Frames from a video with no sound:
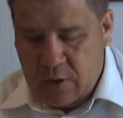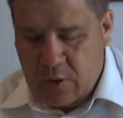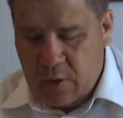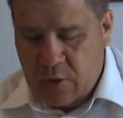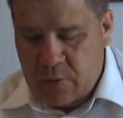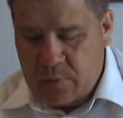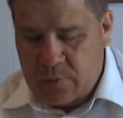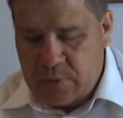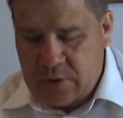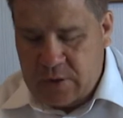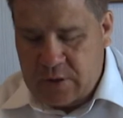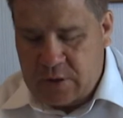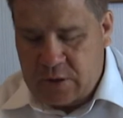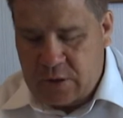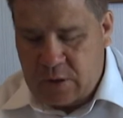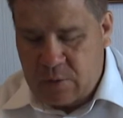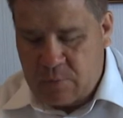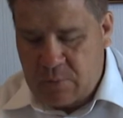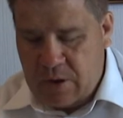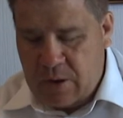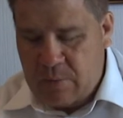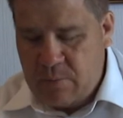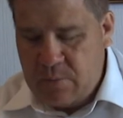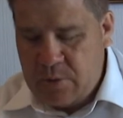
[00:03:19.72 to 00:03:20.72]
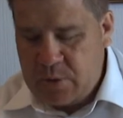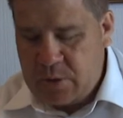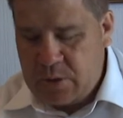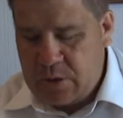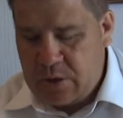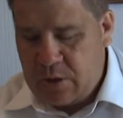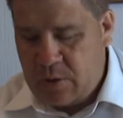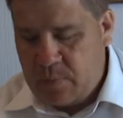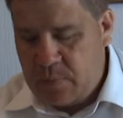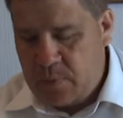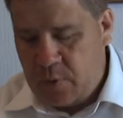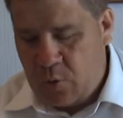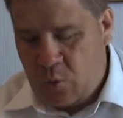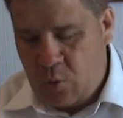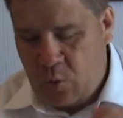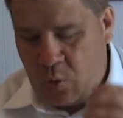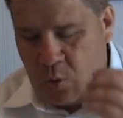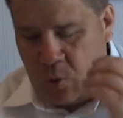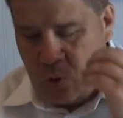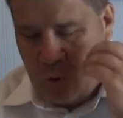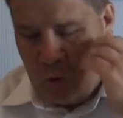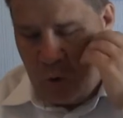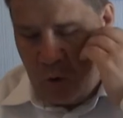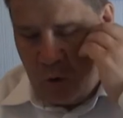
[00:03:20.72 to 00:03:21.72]
On these commandments help the
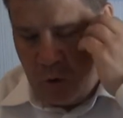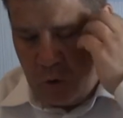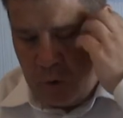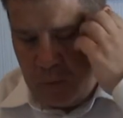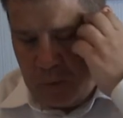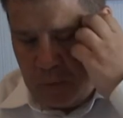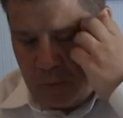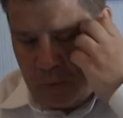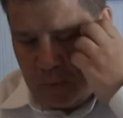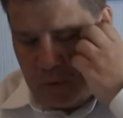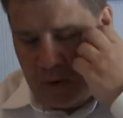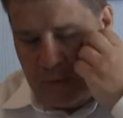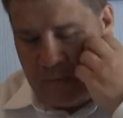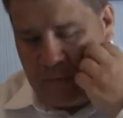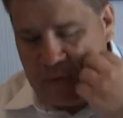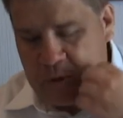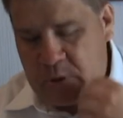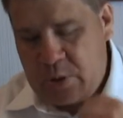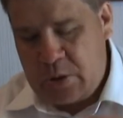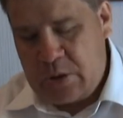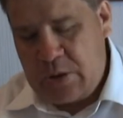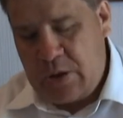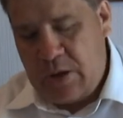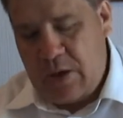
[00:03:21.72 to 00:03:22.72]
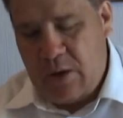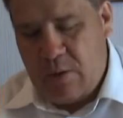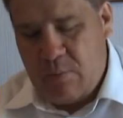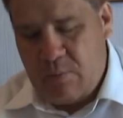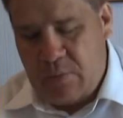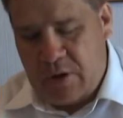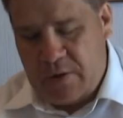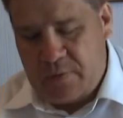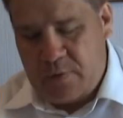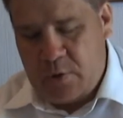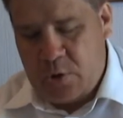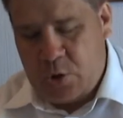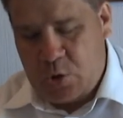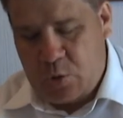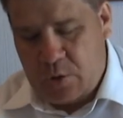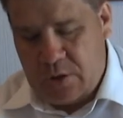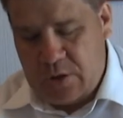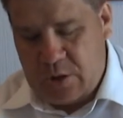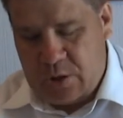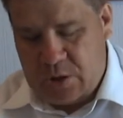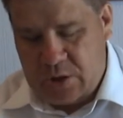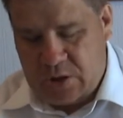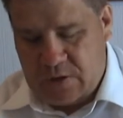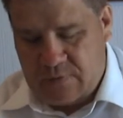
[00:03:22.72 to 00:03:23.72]
whole law and the prophets. Matthew
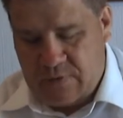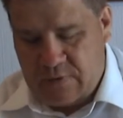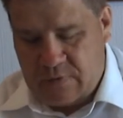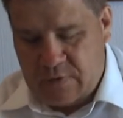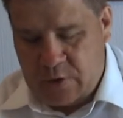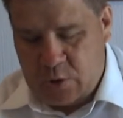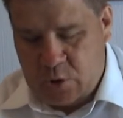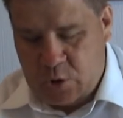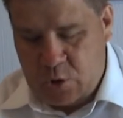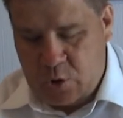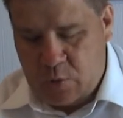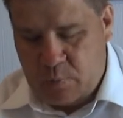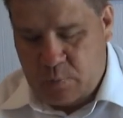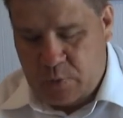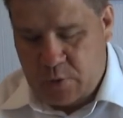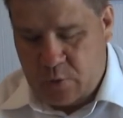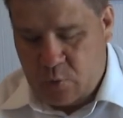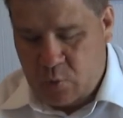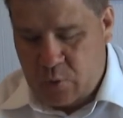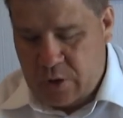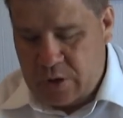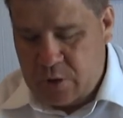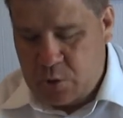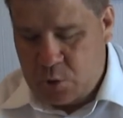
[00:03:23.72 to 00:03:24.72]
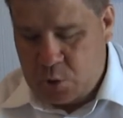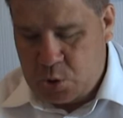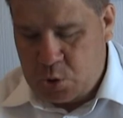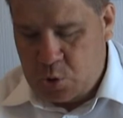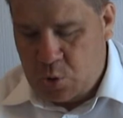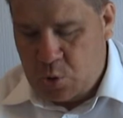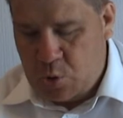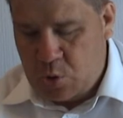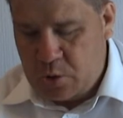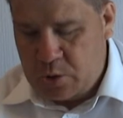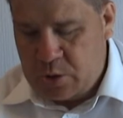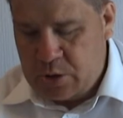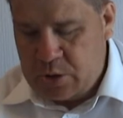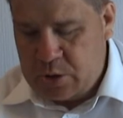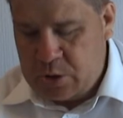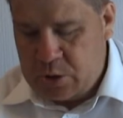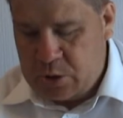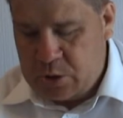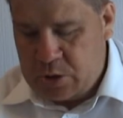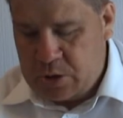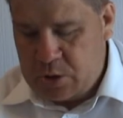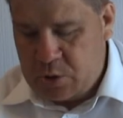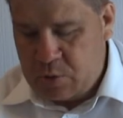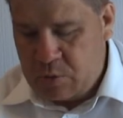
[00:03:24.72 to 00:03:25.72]
26 52, Put away your sword.
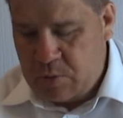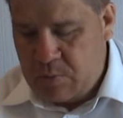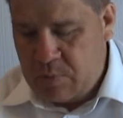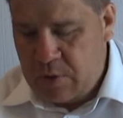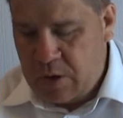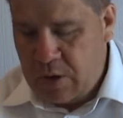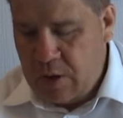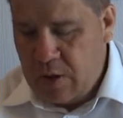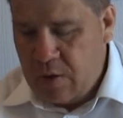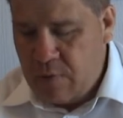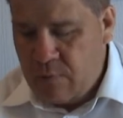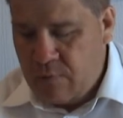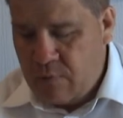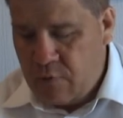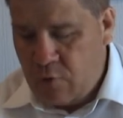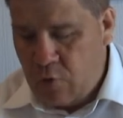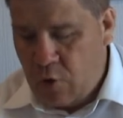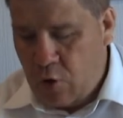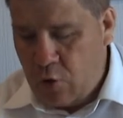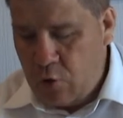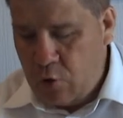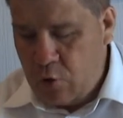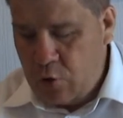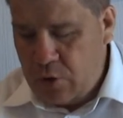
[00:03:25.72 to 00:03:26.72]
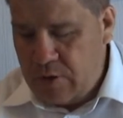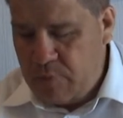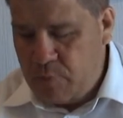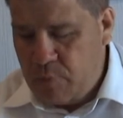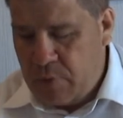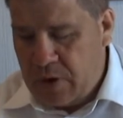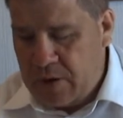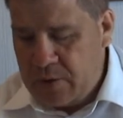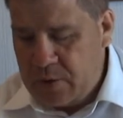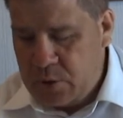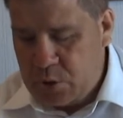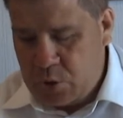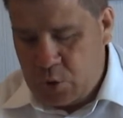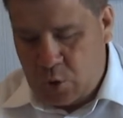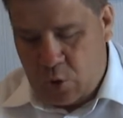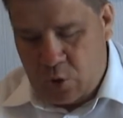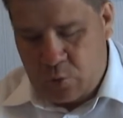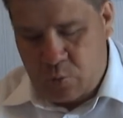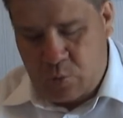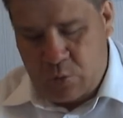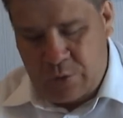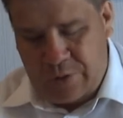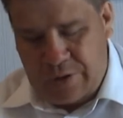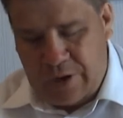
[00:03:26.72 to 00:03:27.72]
Jesus said to him, For all who live by the
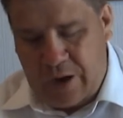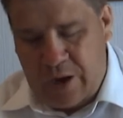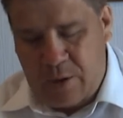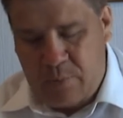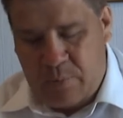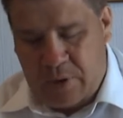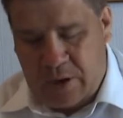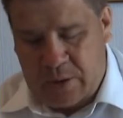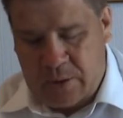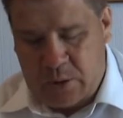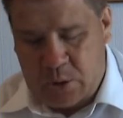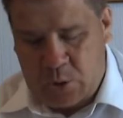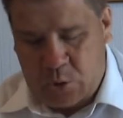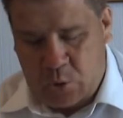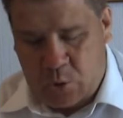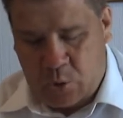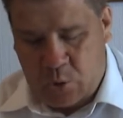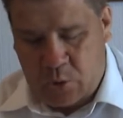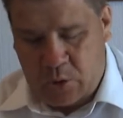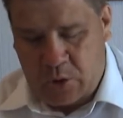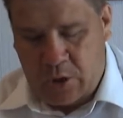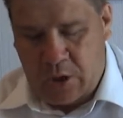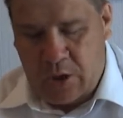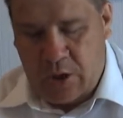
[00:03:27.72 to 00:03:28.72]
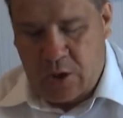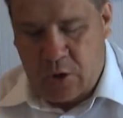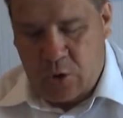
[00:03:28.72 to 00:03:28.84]
sword will die by the sword.